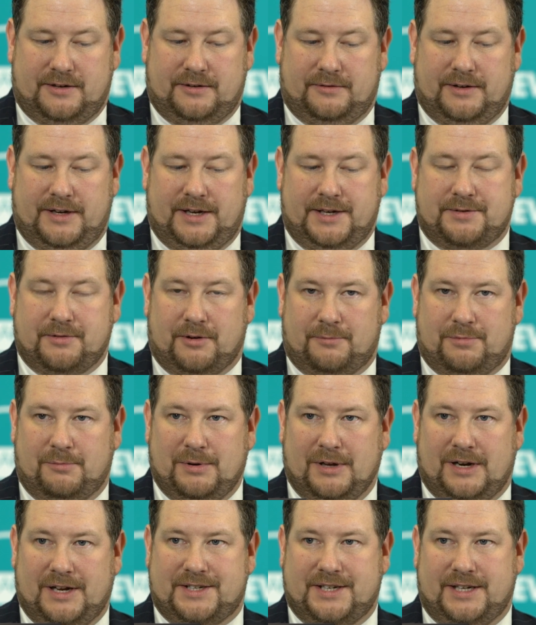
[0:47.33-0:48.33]

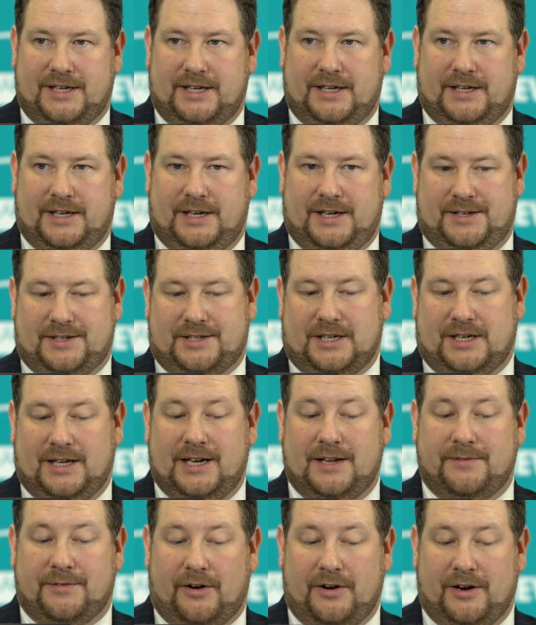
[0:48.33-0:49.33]
interoperability is
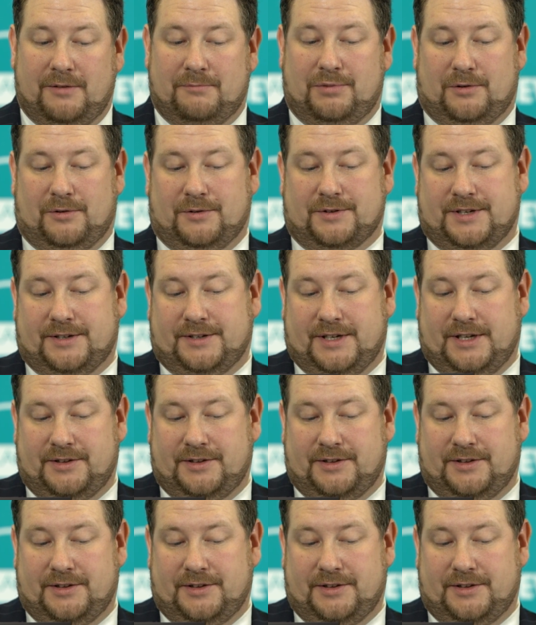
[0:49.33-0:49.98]
clearly very important